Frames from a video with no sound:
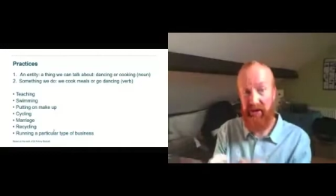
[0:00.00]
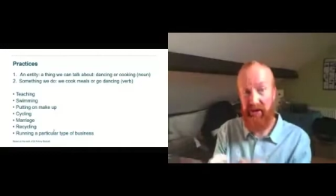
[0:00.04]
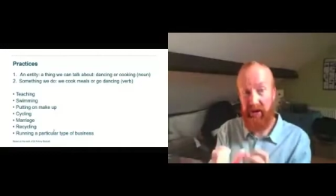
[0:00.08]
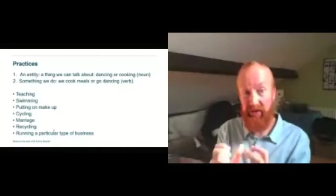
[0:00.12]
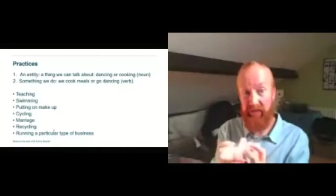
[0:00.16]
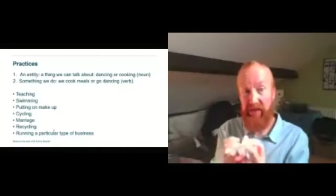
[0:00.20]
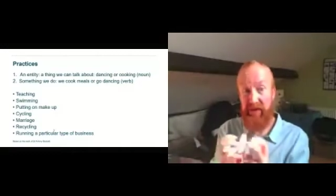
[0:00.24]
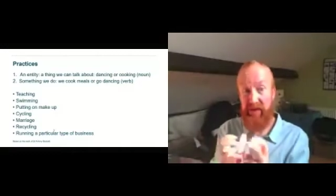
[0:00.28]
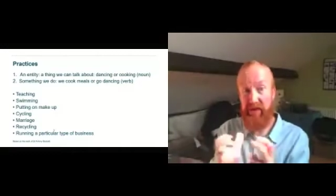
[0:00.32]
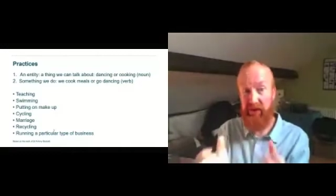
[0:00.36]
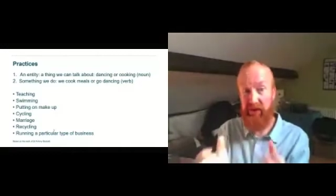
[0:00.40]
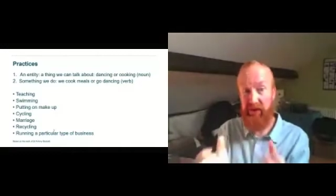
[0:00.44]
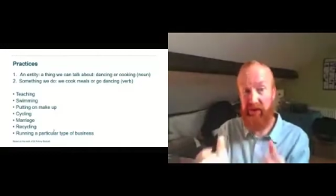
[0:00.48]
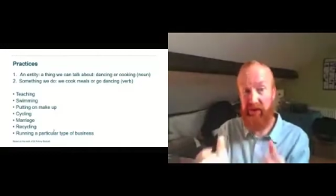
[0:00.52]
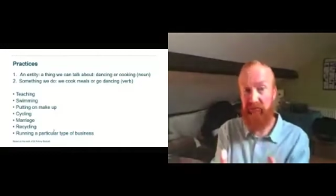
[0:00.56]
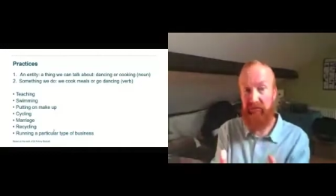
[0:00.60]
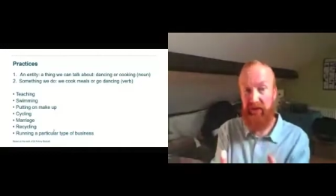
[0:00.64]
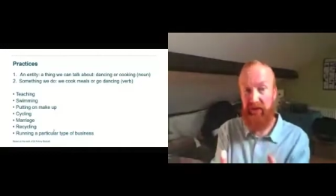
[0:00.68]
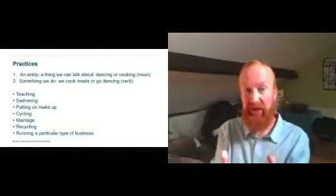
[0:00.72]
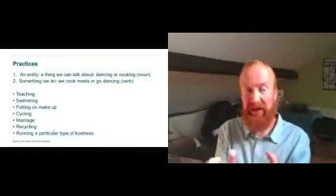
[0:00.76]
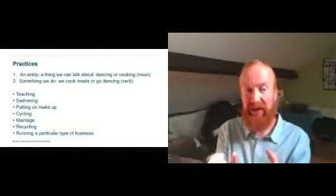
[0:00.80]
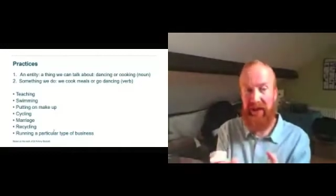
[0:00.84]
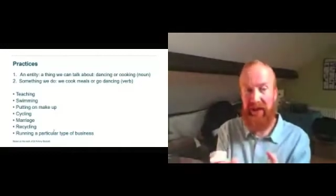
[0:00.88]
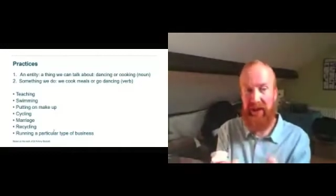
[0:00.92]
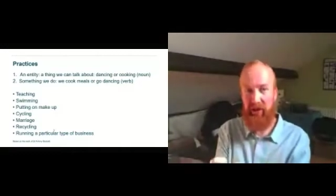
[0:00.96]
And I think this is a
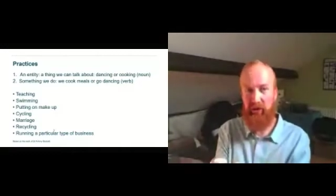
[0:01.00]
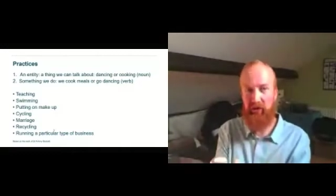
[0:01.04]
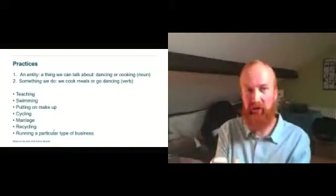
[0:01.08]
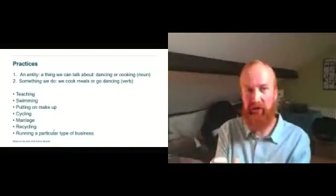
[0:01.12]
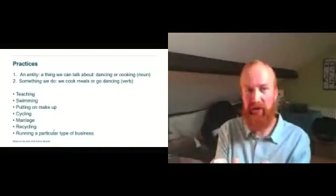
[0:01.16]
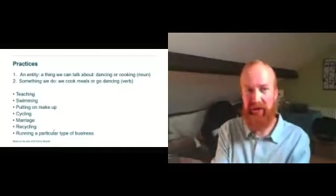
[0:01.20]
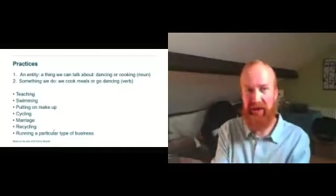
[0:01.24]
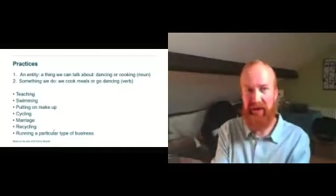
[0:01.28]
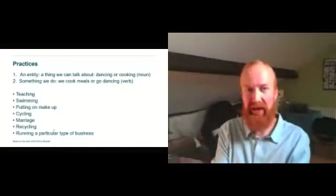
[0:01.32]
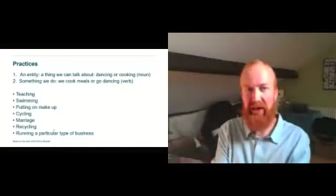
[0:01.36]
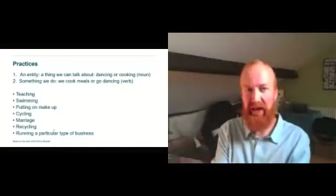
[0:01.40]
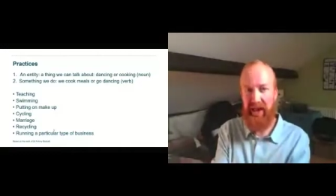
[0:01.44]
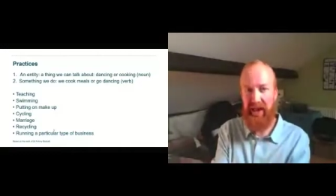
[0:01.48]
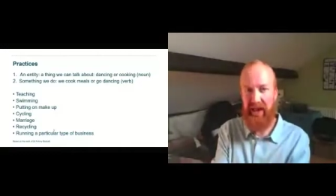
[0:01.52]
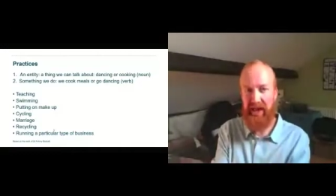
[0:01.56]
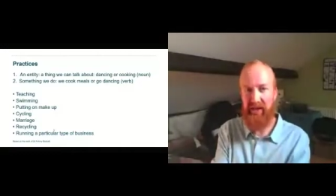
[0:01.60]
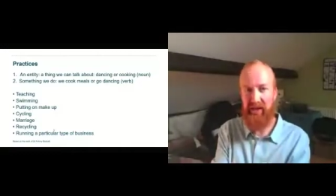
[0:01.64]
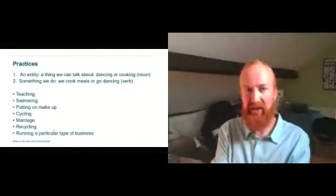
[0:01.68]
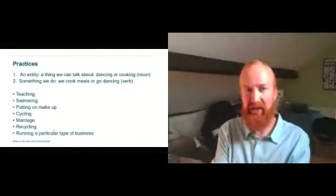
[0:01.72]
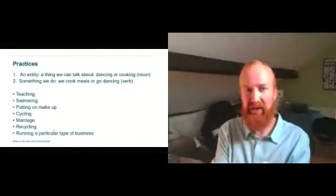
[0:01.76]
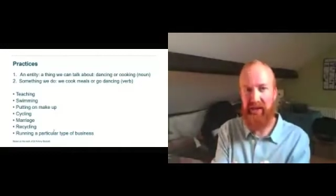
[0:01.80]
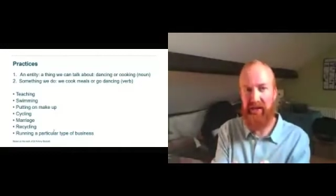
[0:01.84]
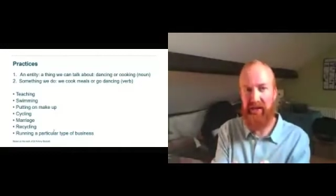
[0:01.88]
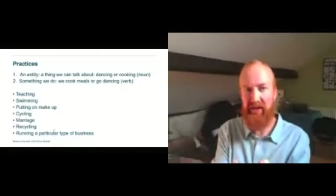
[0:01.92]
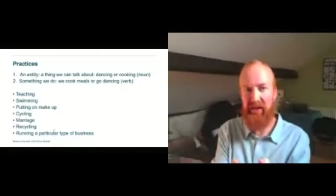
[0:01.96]
really interesting
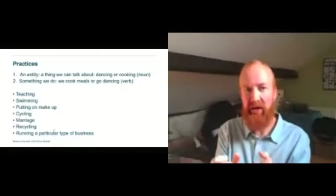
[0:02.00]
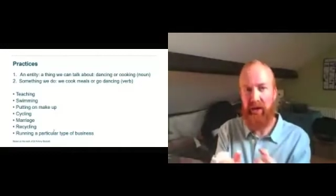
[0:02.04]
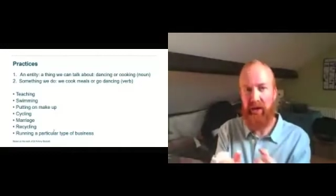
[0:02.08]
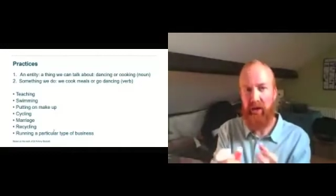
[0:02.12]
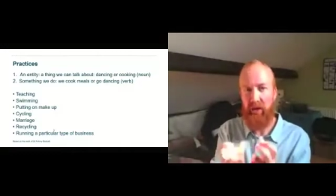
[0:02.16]
lens